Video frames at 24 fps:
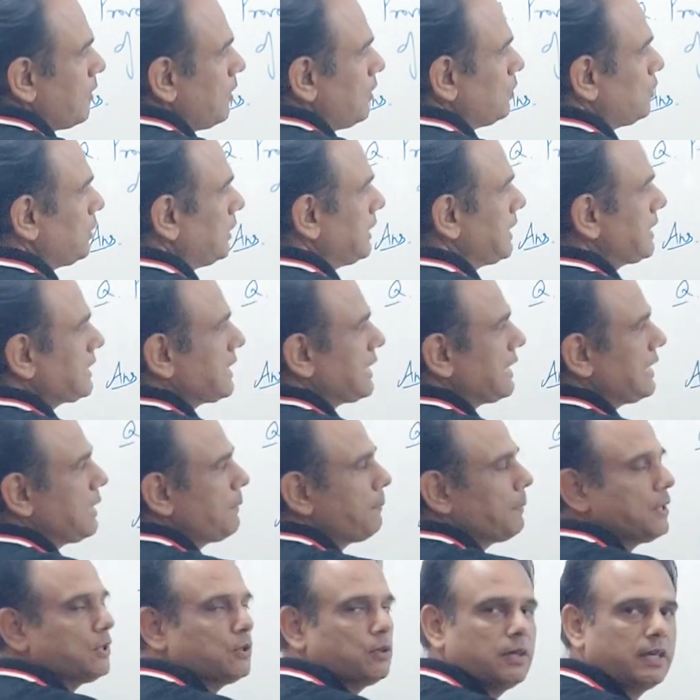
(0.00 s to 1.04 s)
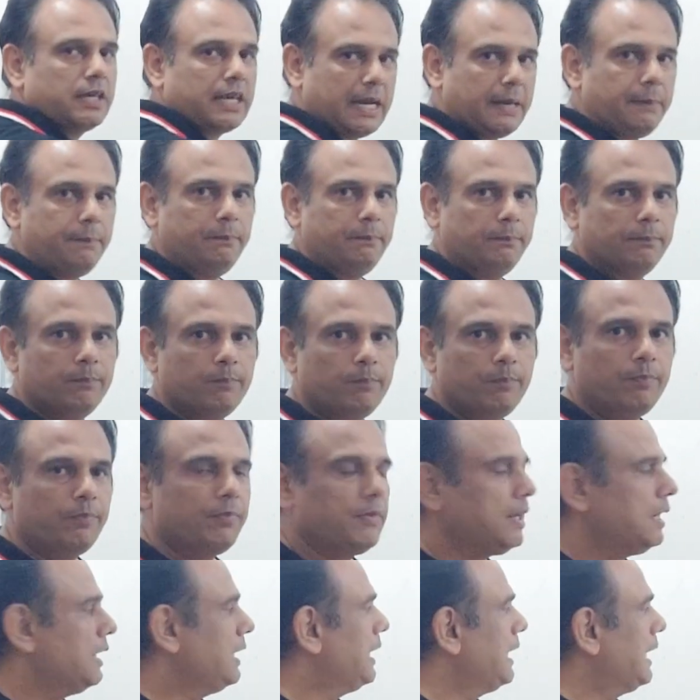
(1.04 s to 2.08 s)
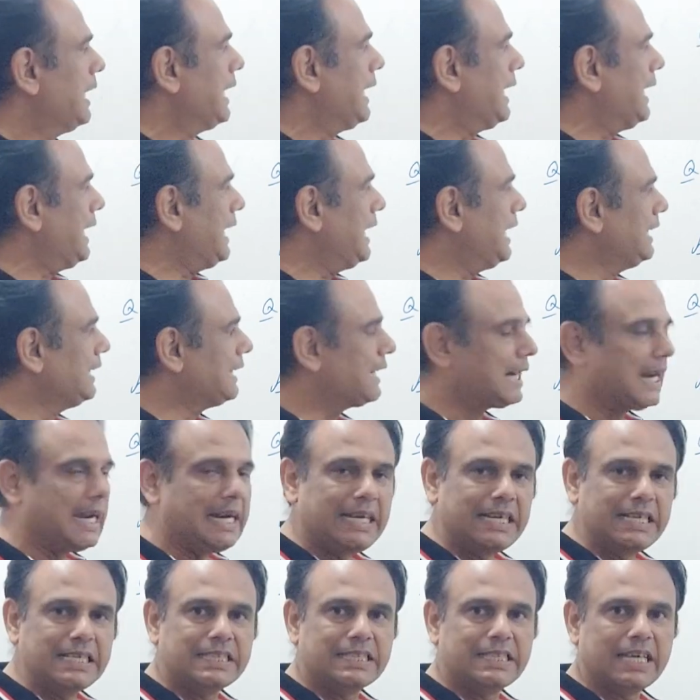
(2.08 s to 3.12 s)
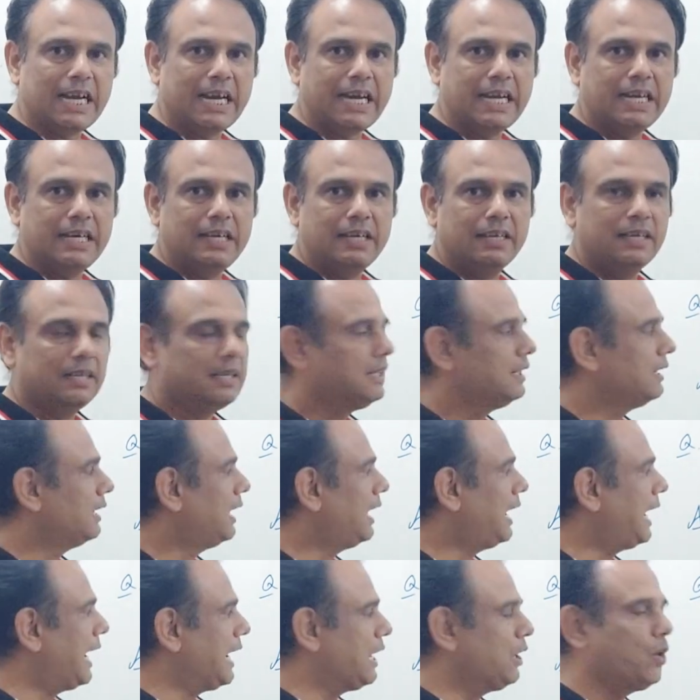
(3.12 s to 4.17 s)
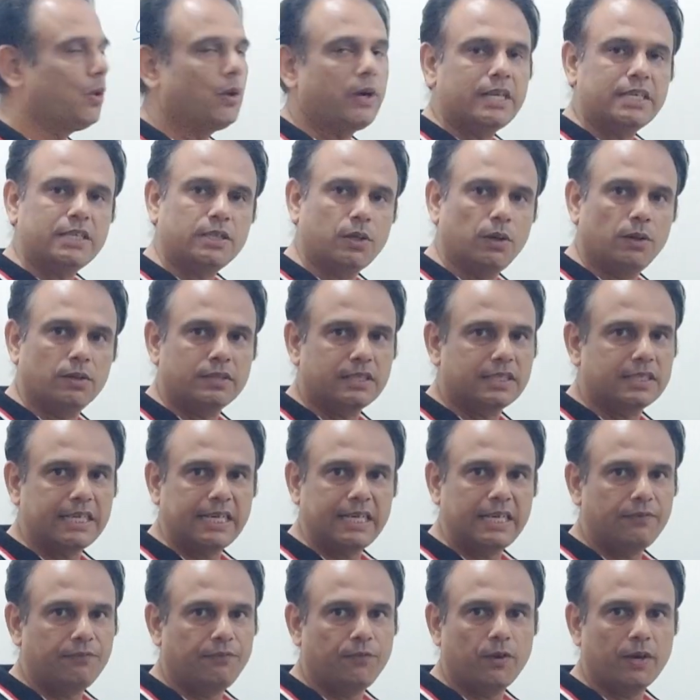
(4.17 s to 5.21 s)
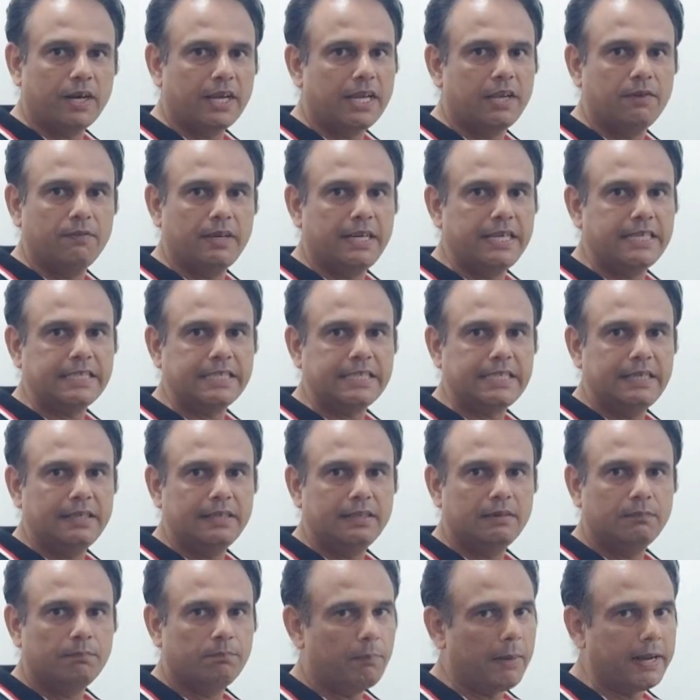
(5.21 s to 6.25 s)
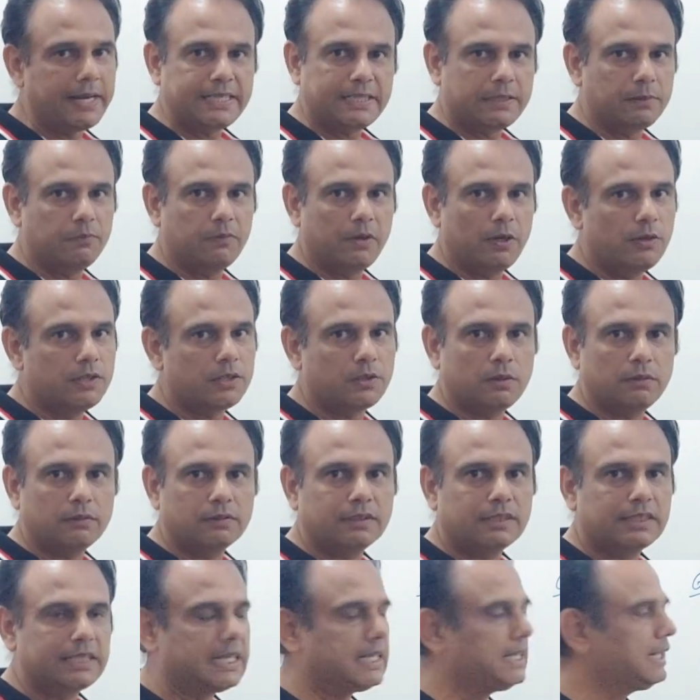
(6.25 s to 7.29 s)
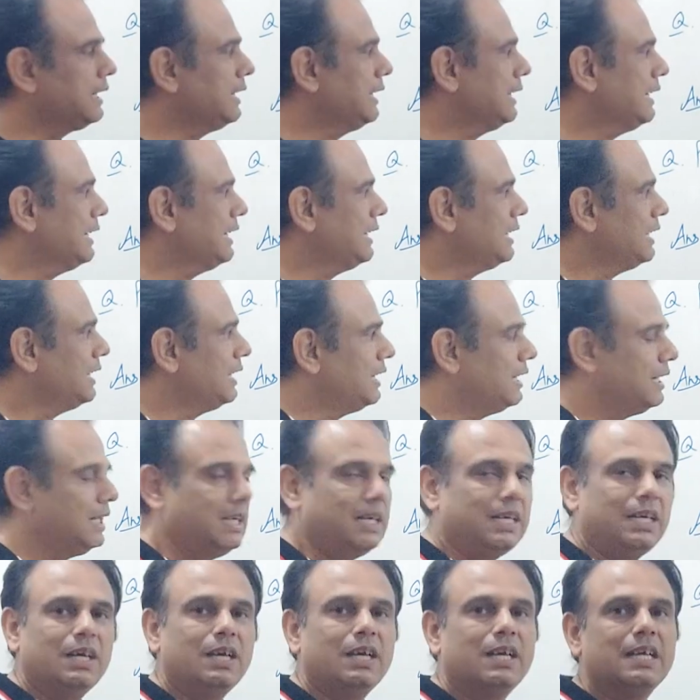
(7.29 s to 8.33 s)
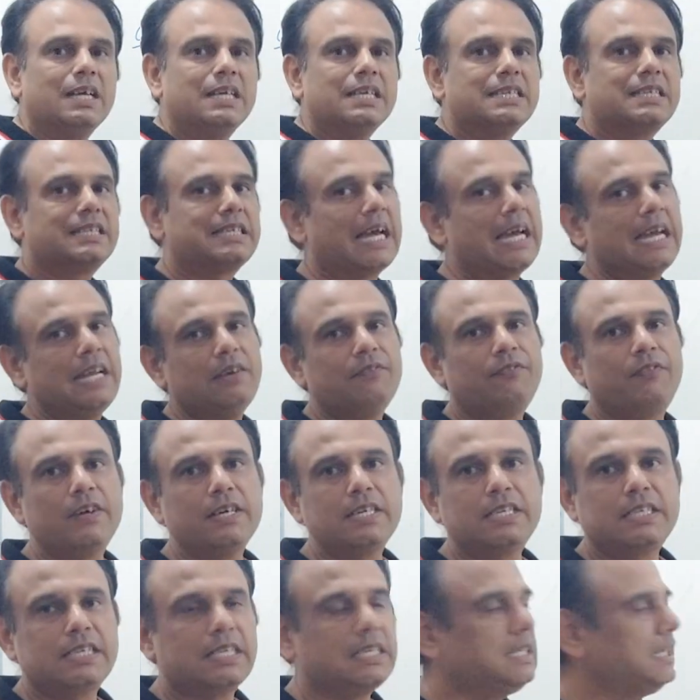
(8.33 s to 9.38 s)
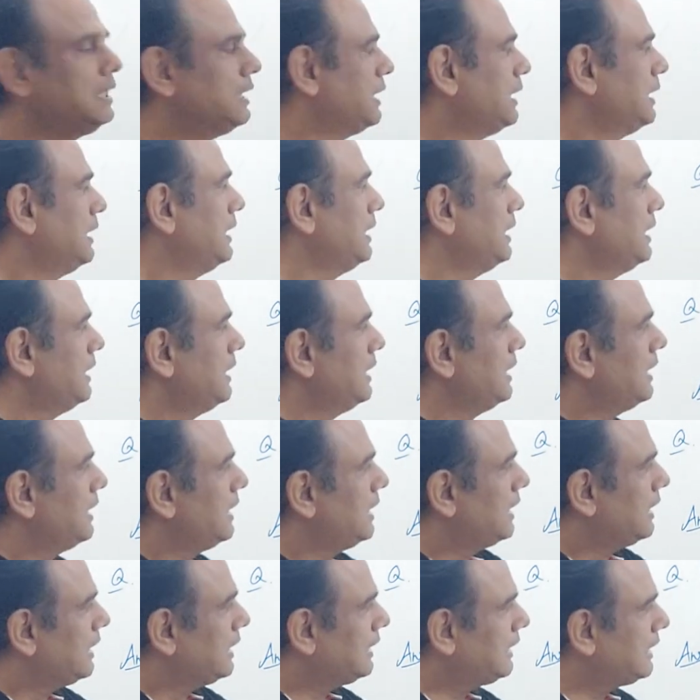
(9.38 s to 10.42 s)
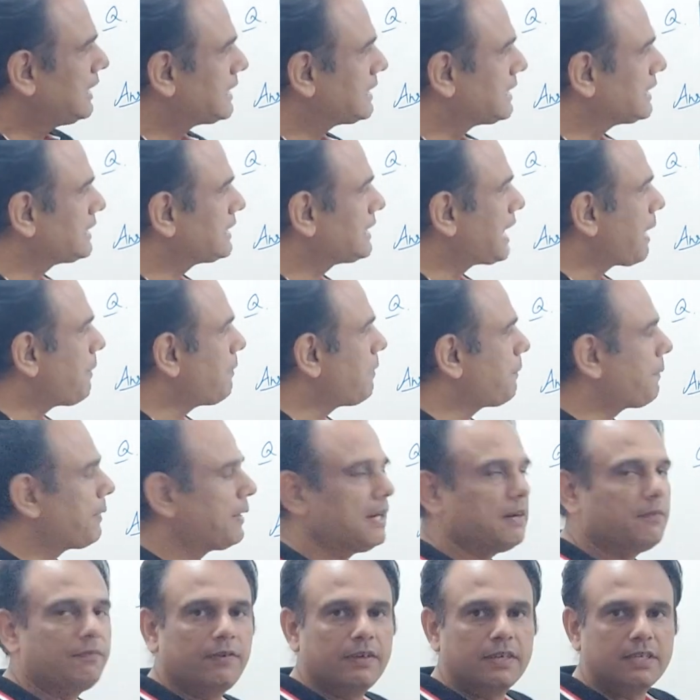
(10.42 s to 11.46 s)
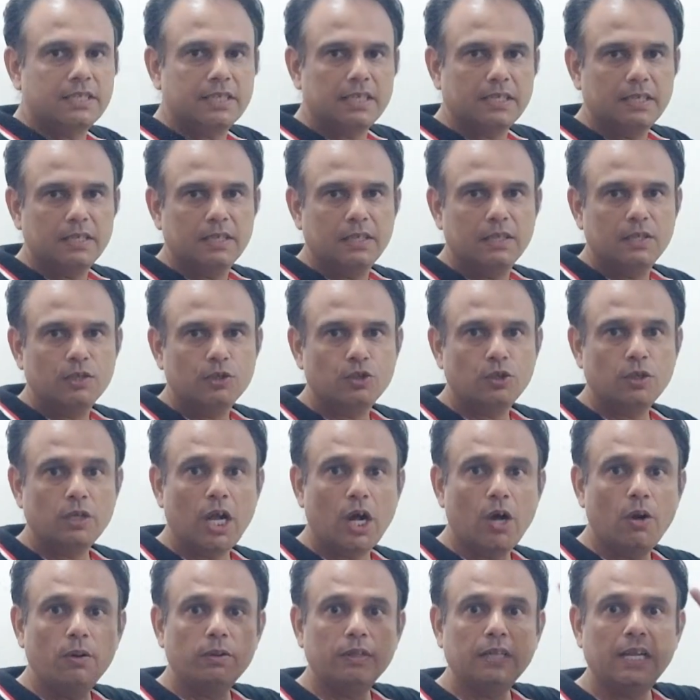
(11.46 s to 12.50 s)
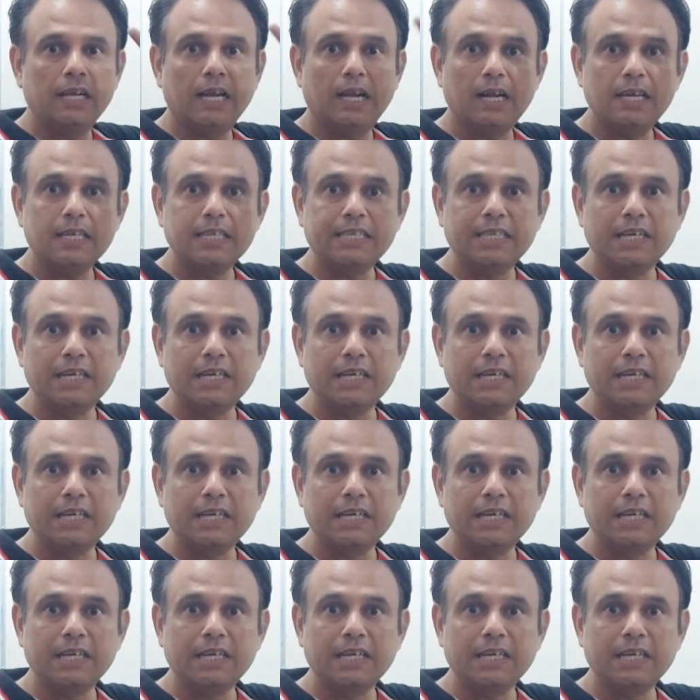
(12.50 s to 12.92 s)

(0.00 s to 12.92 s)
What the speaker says: So this current depends on time. In the right hand side, I naught is constant for a given AC, maximum value is constant, sine function, this is time dependent function. So now the last